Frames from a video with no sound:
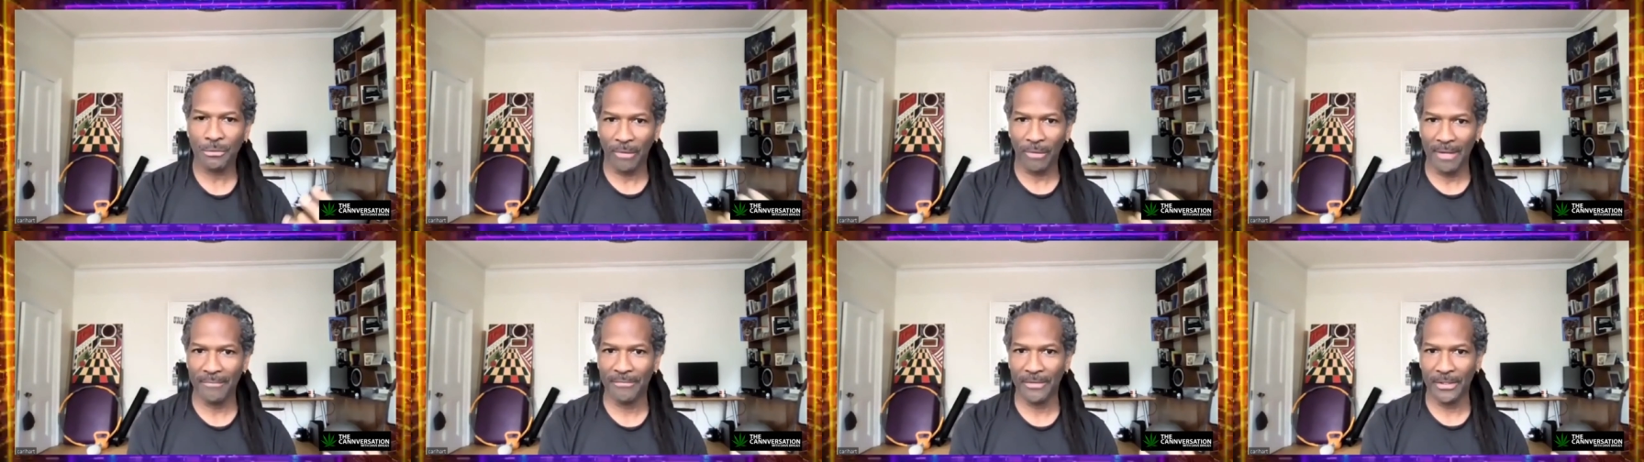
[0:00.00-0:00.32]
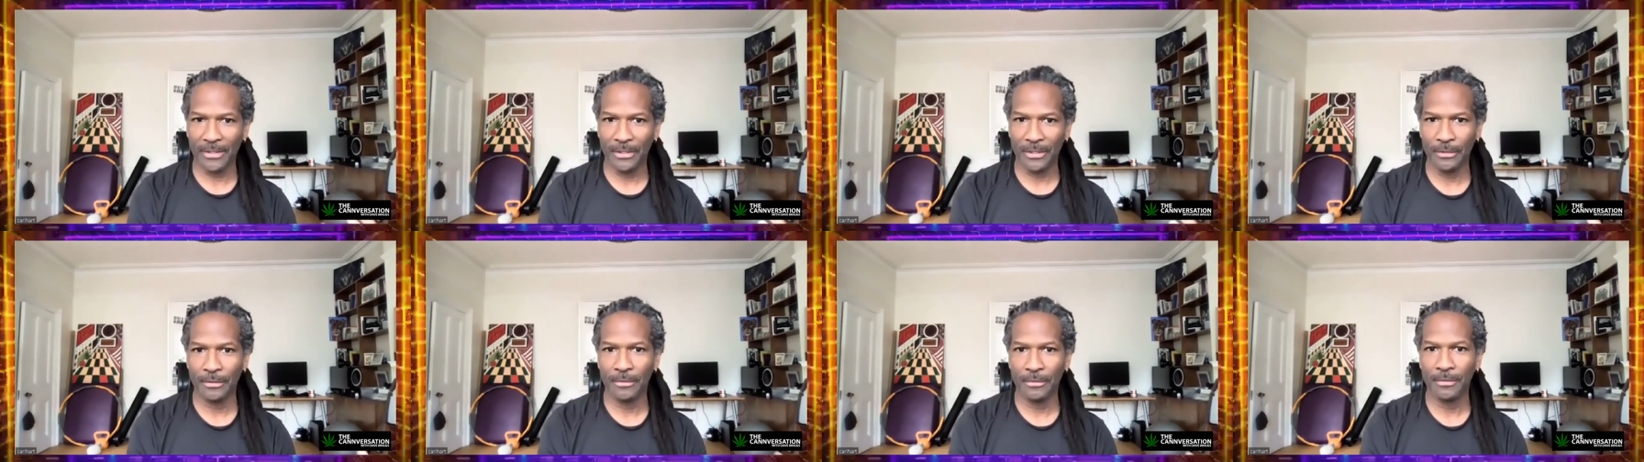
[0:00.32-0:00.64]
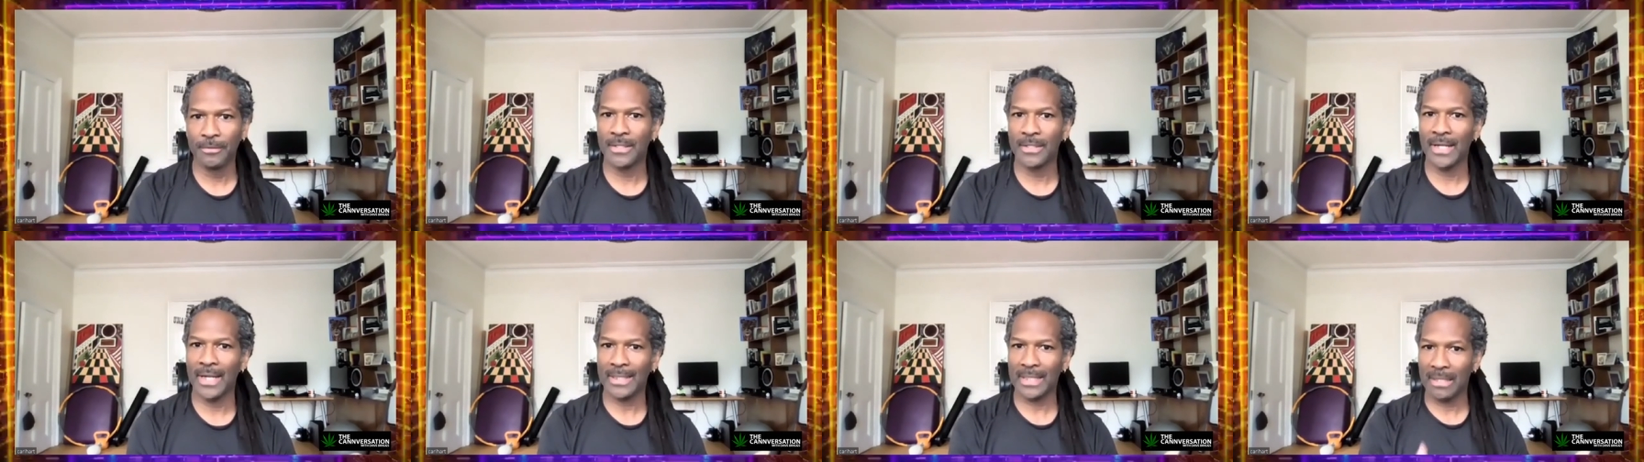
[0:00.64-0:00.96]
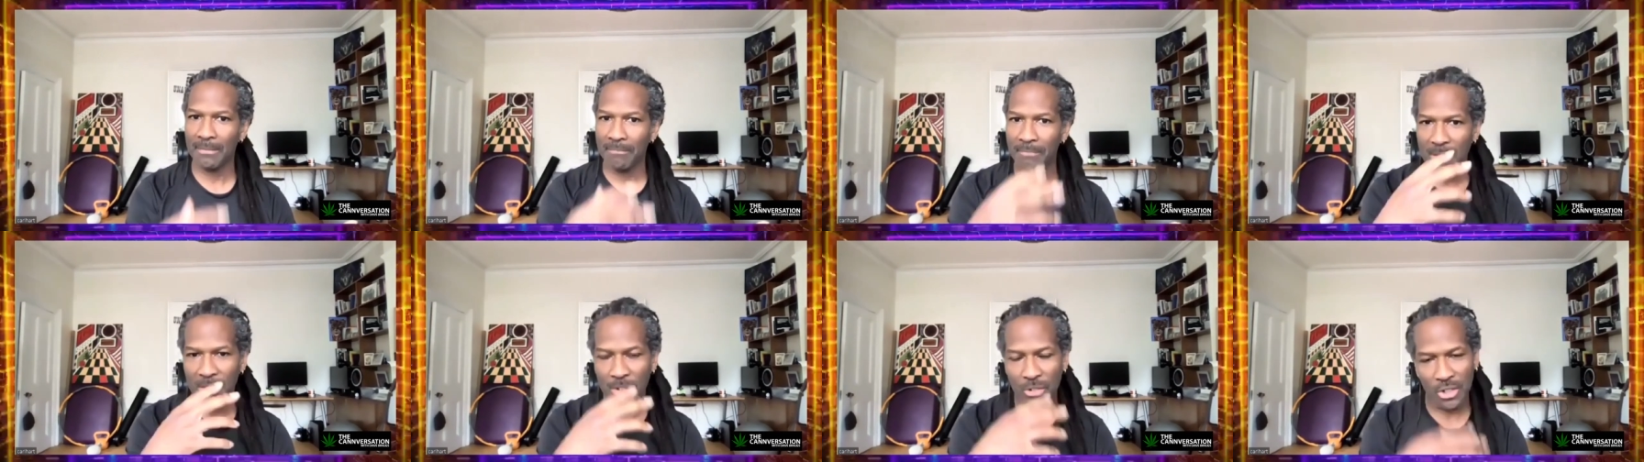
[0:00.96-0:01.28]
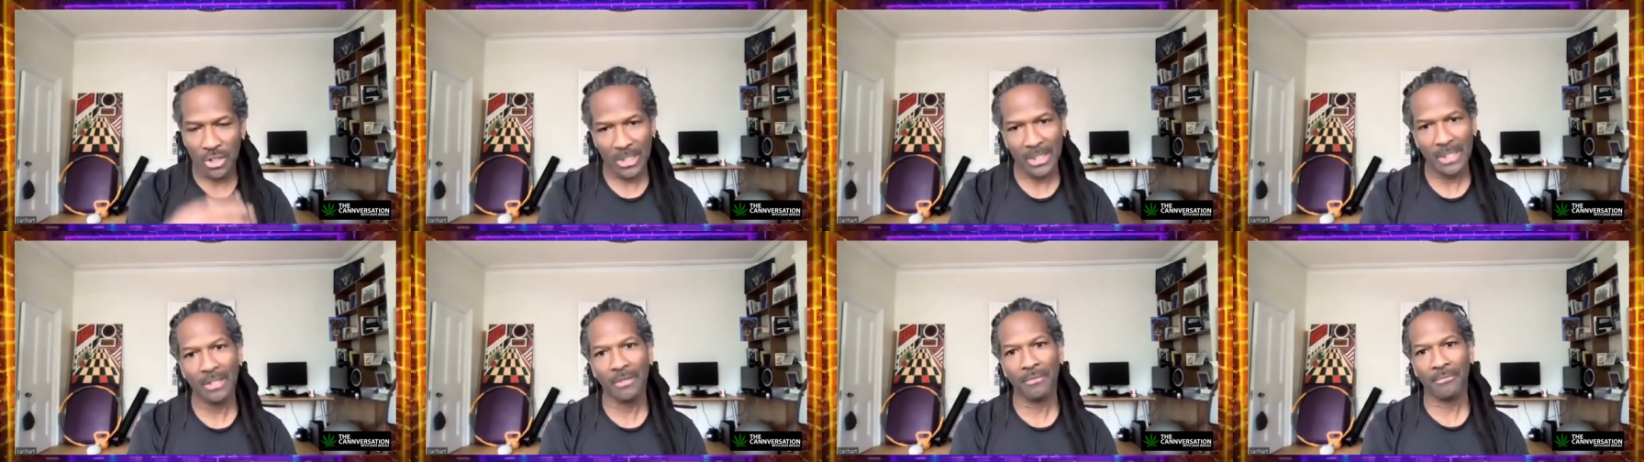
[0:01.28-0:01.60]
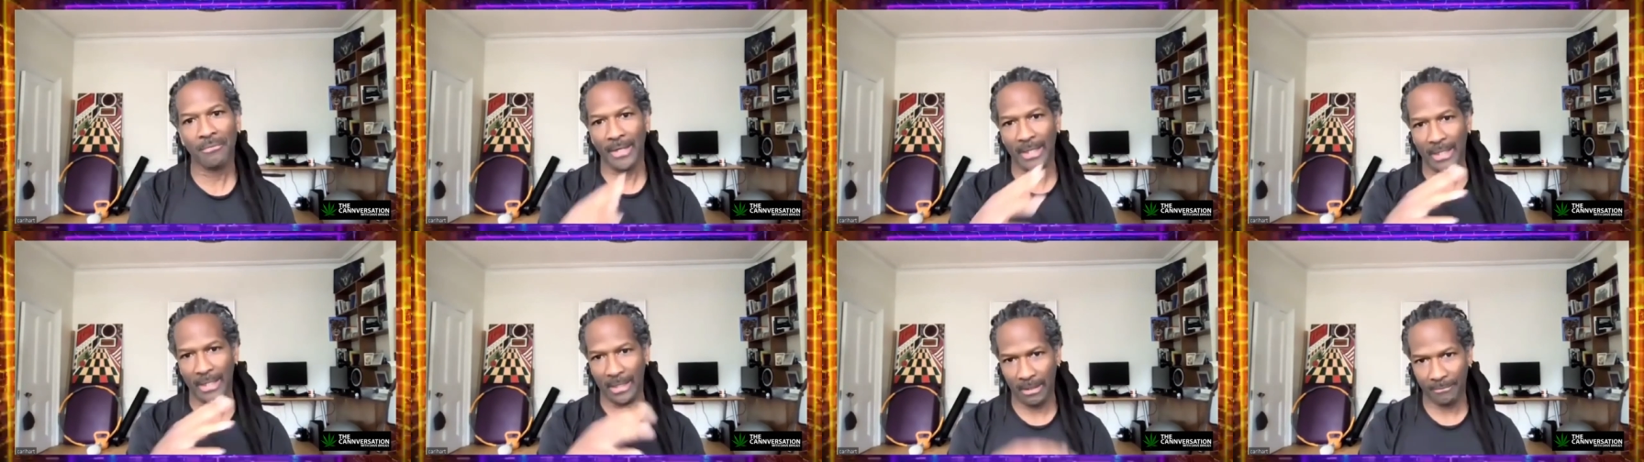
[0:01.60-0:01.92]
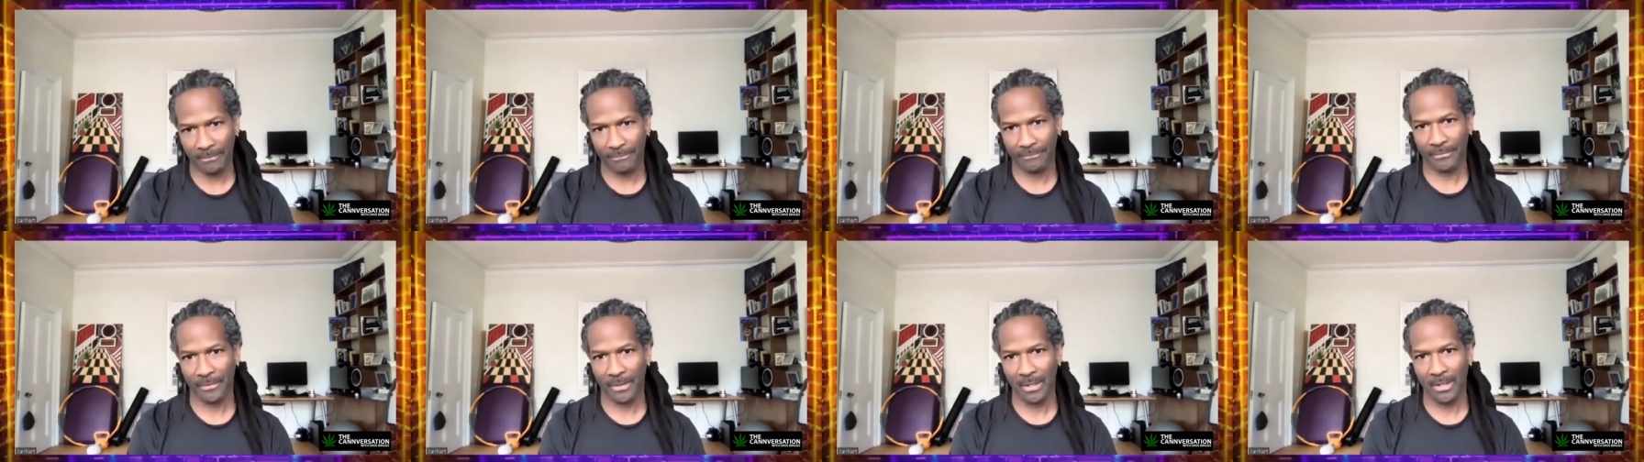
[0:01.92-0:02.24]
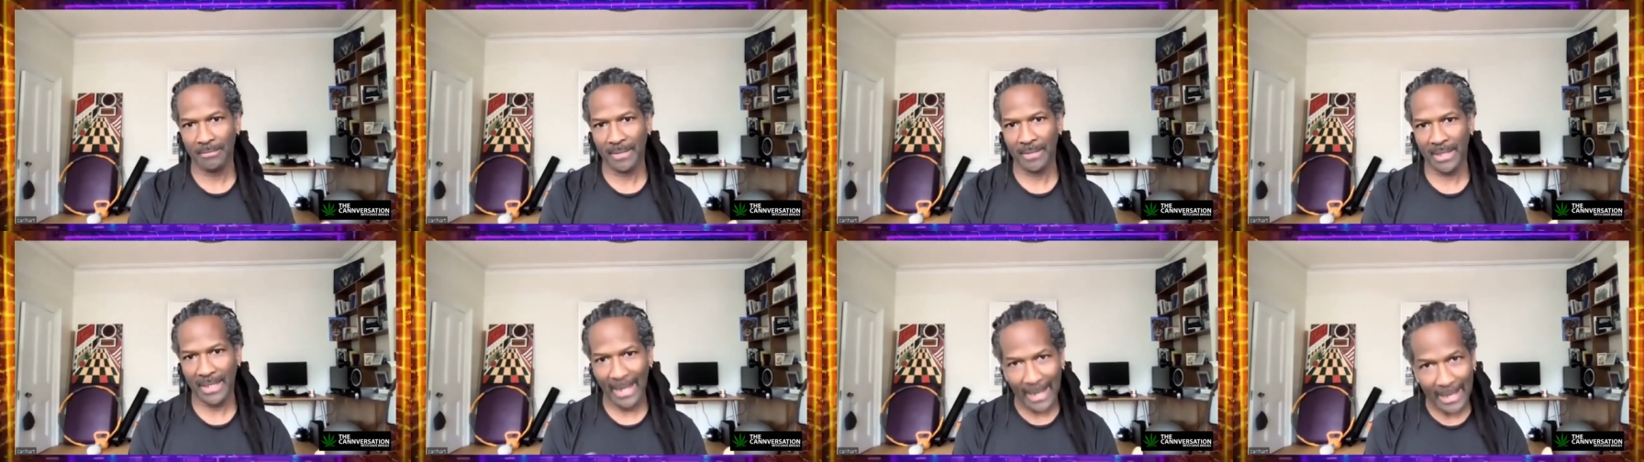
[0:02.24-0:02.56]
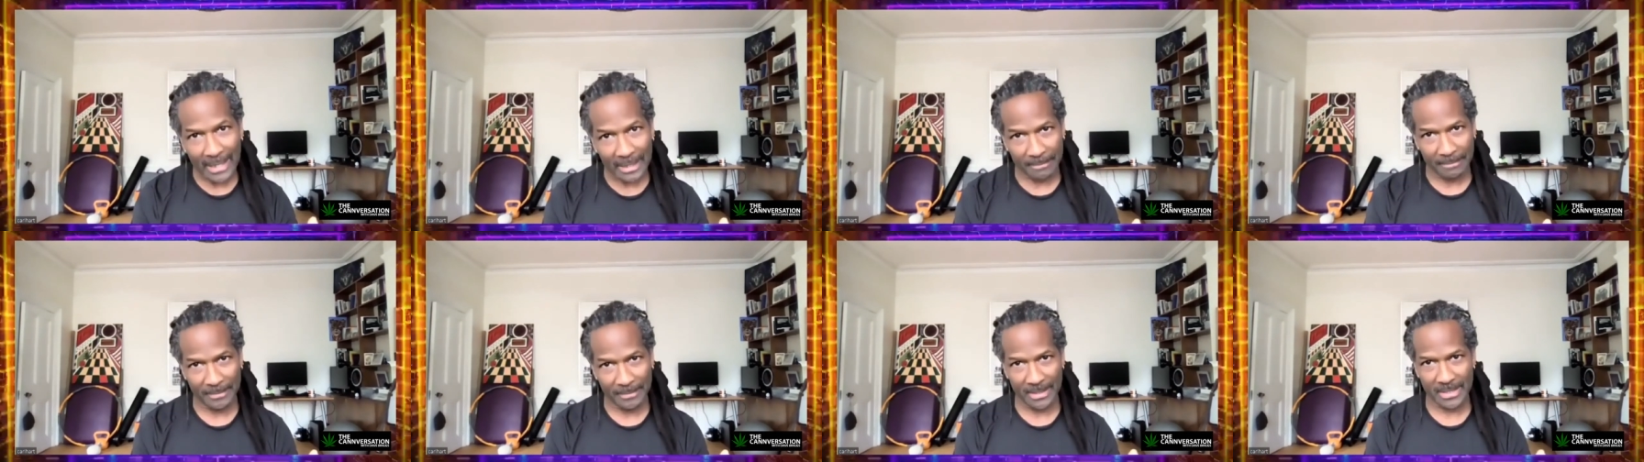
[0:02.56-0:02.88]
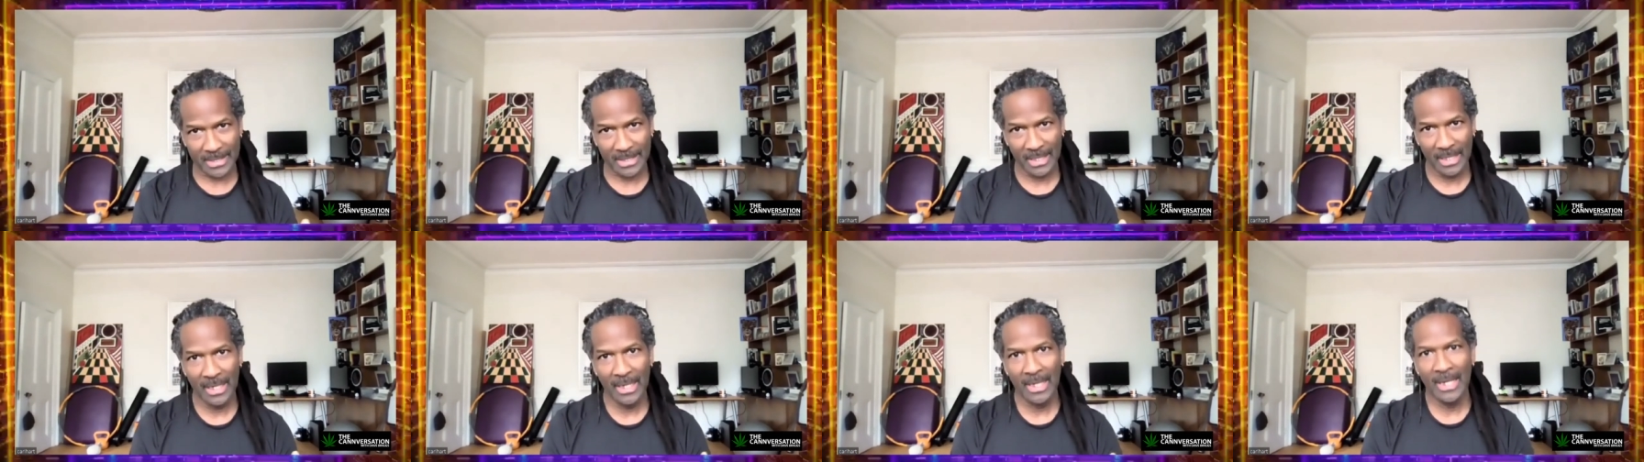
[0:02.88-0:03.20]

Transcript: revenue that can be generated from cannabis.